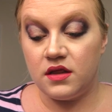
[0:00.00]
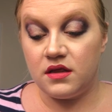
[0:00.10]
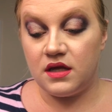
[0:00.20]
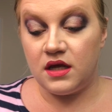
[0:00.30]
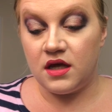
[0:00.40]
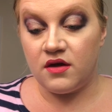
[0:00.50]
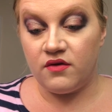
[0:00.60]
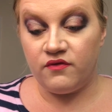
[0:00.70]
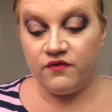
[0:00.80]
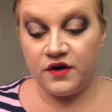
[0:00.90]
The
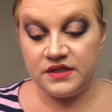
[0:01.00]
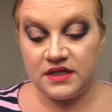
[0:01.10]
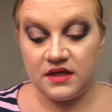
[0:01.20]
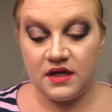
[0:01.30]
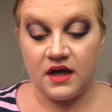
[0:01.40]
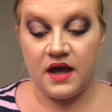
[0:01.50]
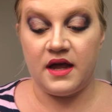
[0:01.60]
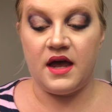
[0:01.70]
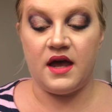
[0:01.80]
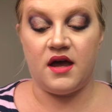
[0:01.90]
first thing I
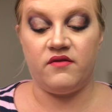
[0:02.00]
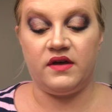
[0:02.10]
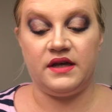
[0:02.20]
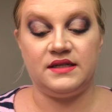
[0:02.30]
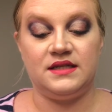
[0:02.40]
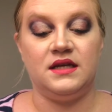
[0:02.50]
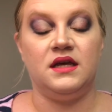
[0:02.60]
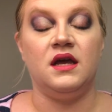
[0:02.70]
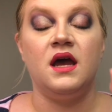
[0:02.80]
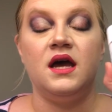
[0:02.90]
have is
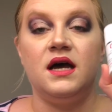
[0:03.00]
the